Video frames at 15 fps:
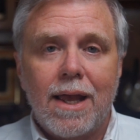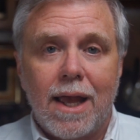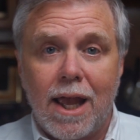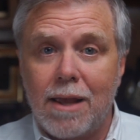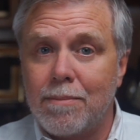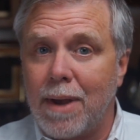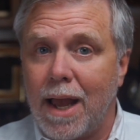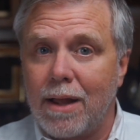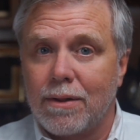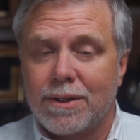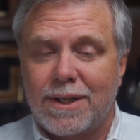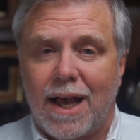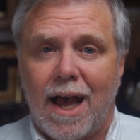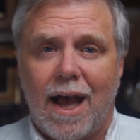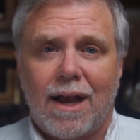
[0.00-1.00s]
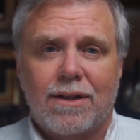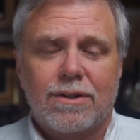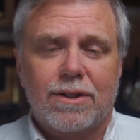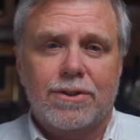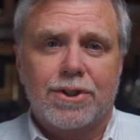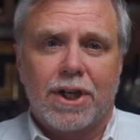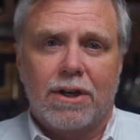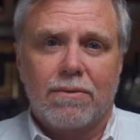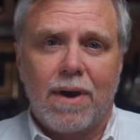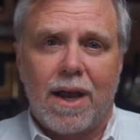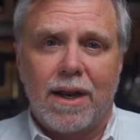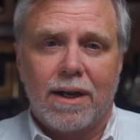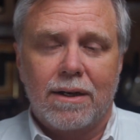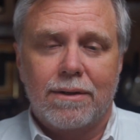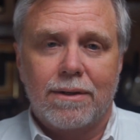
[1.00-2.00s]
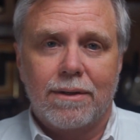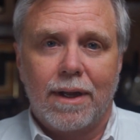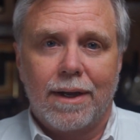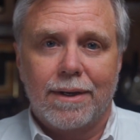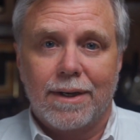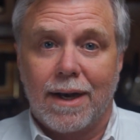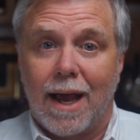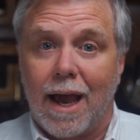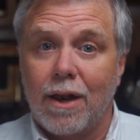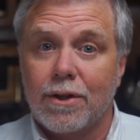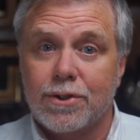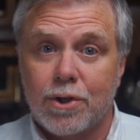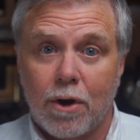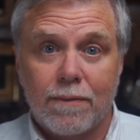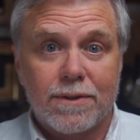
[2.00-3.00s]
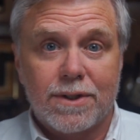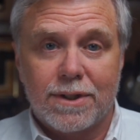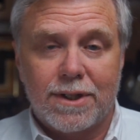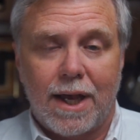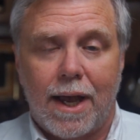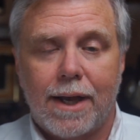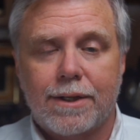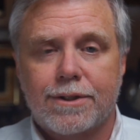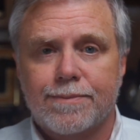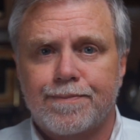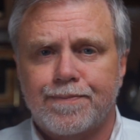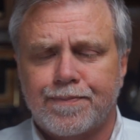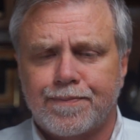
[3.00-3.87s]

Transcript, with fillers: email attacks and generating denial of service attacks